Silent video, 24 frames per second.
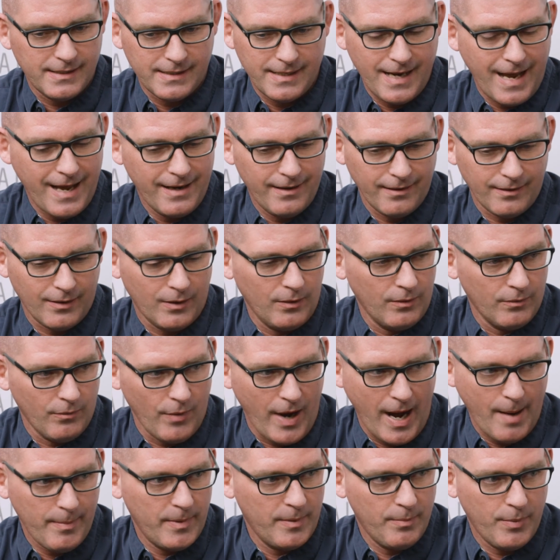not a
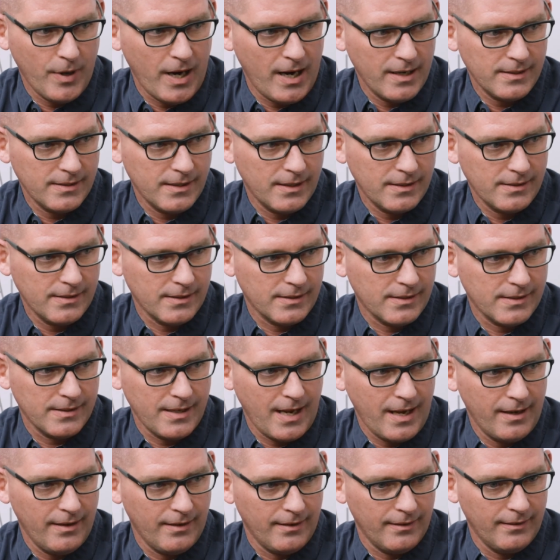rapid process. It's
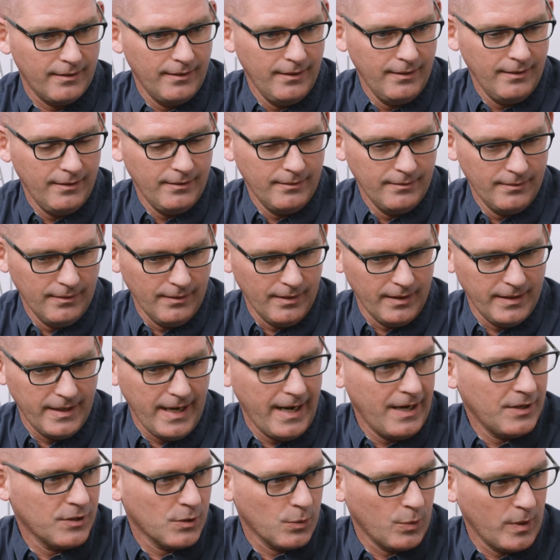not a
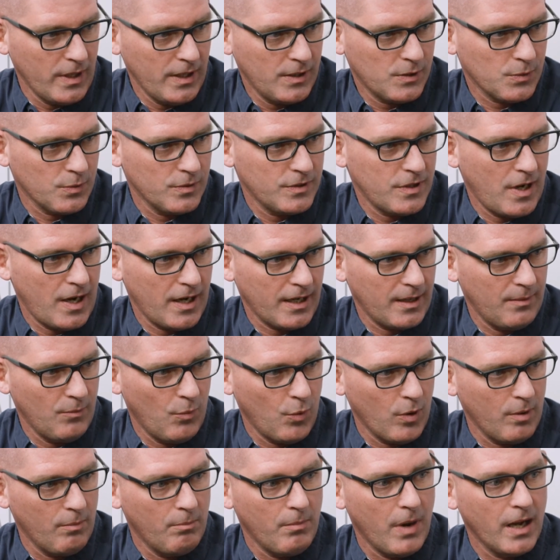days or weeks. We're talking
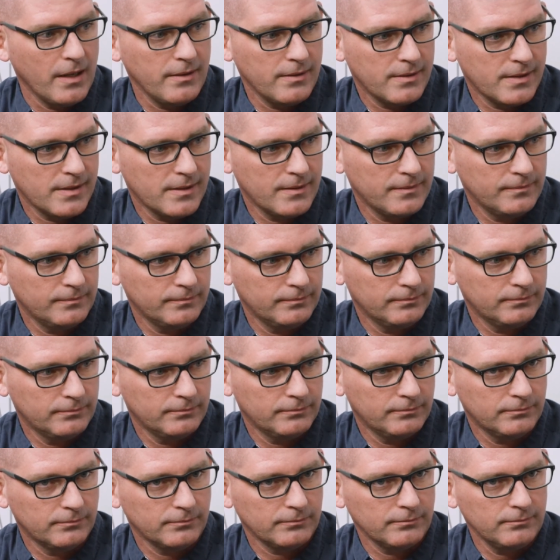more months,
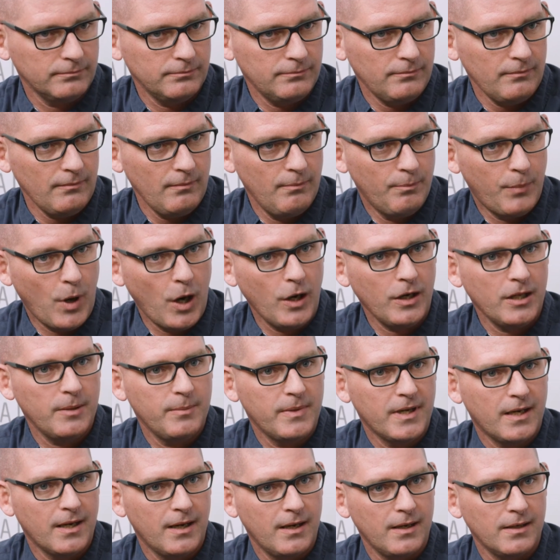partly
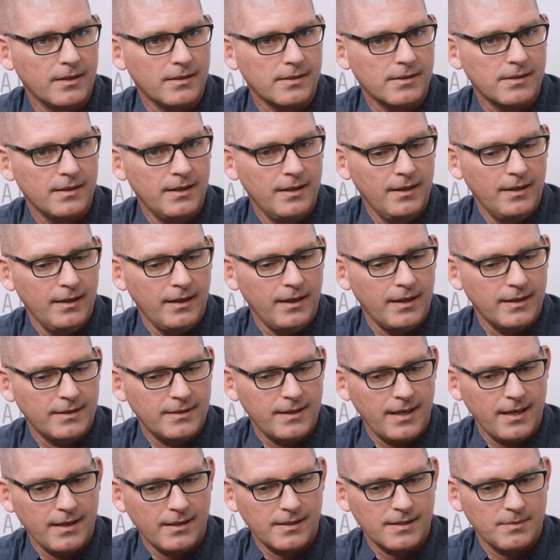because it
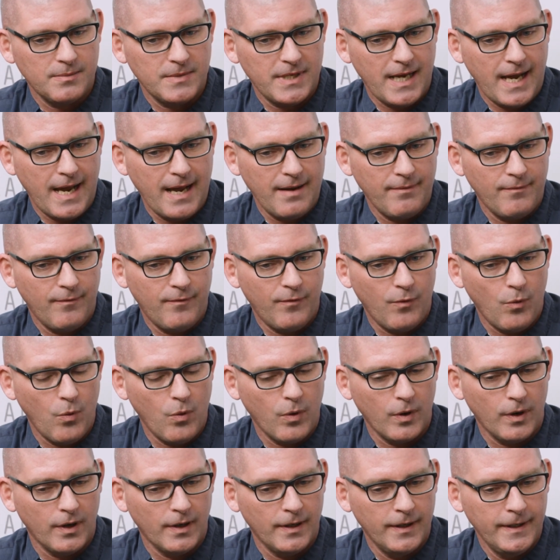takes some time
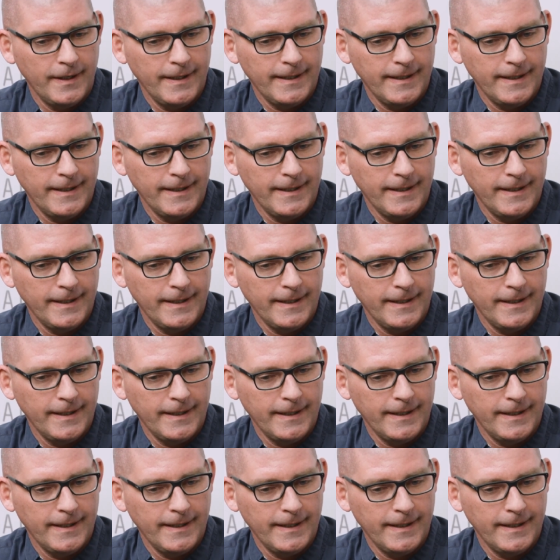for